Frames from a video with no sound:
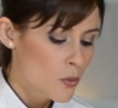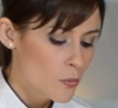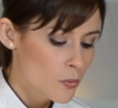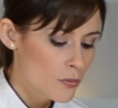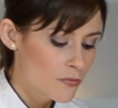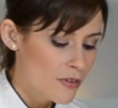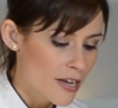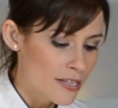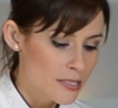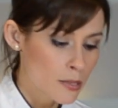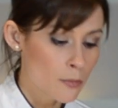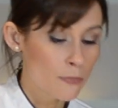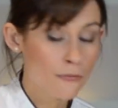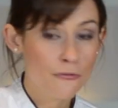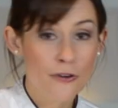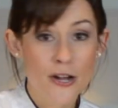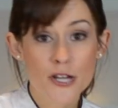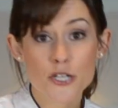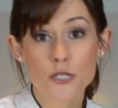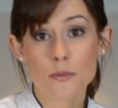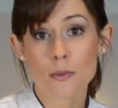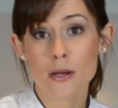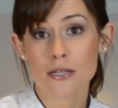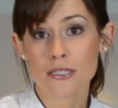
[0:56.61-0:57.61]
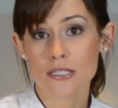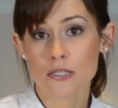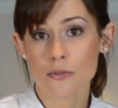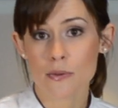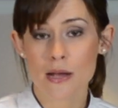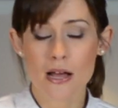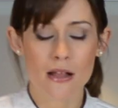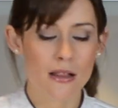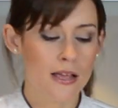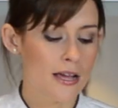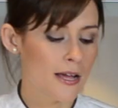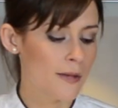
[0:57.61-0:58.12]
We've got some fresh
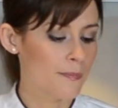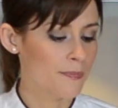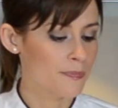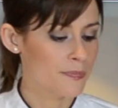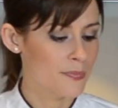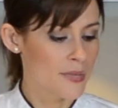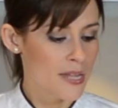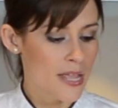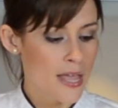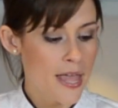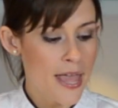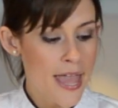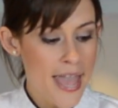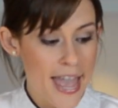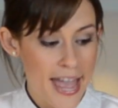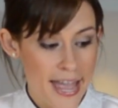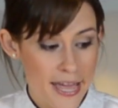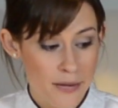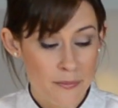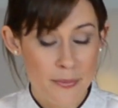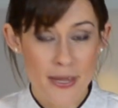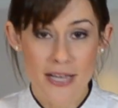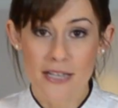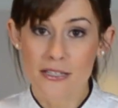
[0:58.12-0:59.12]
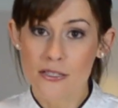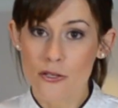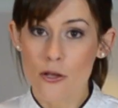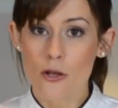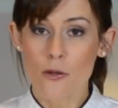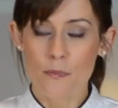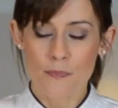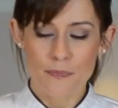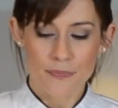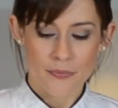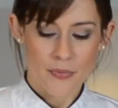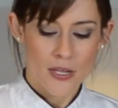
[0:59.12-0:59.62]
mozzarella and
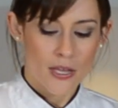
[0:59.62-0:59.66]
basil.